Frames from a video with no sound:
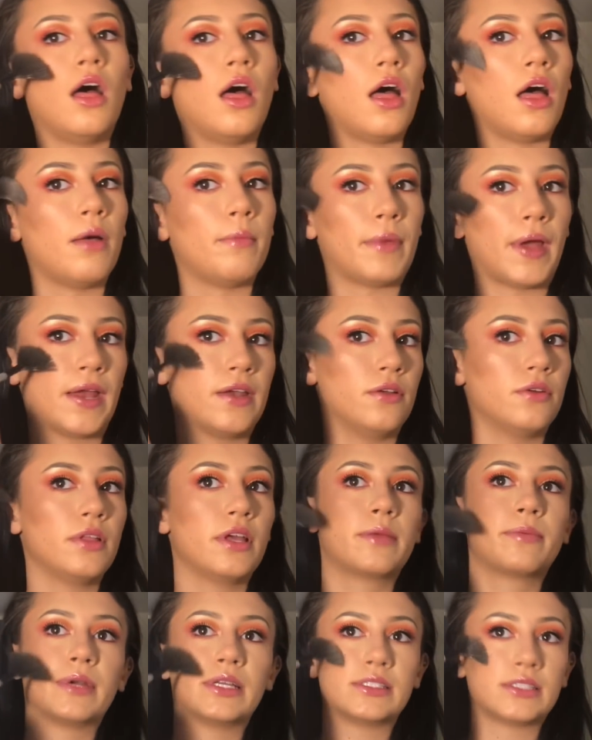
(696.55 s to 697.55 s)
I don't
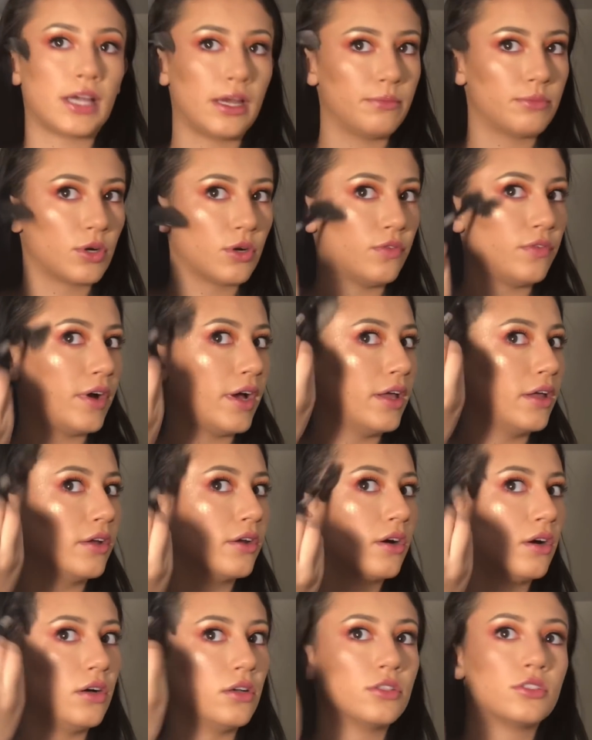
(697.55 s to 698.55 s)
like my side profile
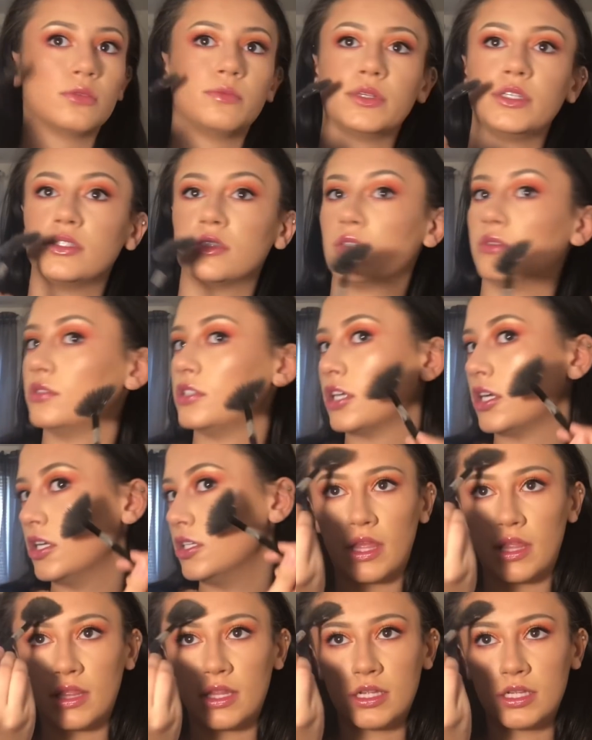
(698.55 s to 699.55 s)
at all, so please don't
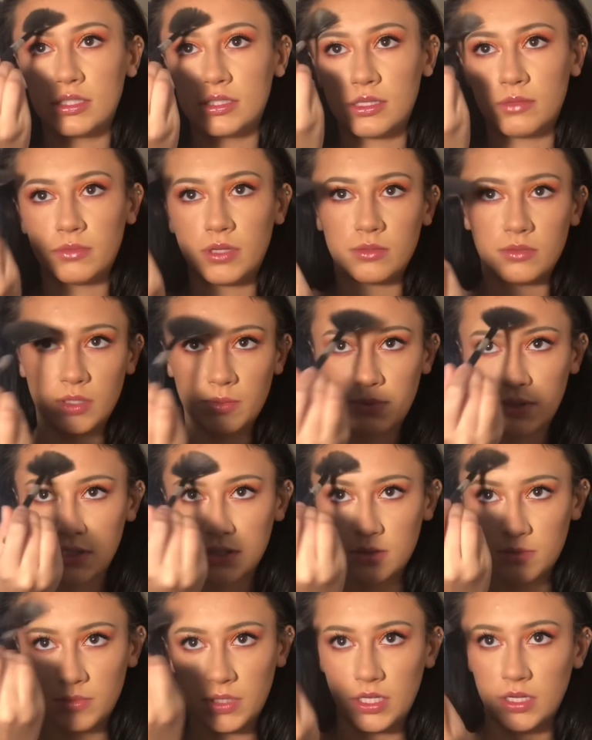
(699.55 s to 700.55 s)
judge. And then sometimes I put
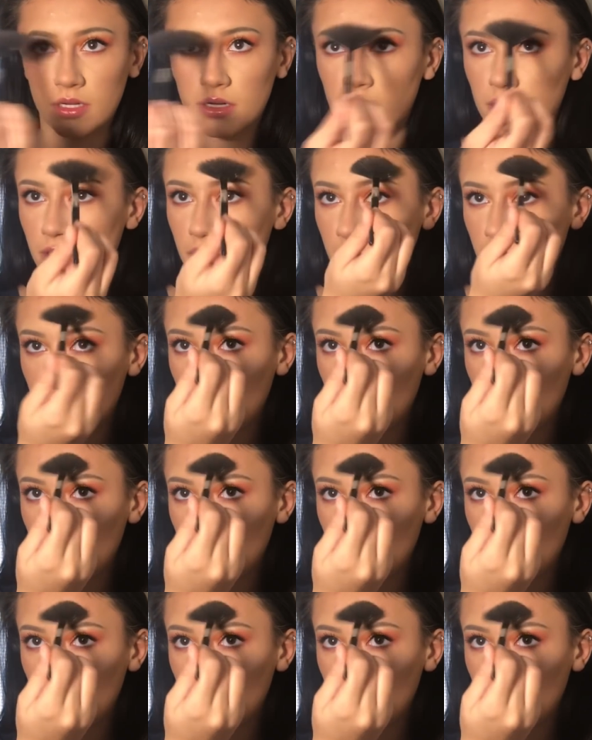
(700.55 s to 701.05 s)
some here,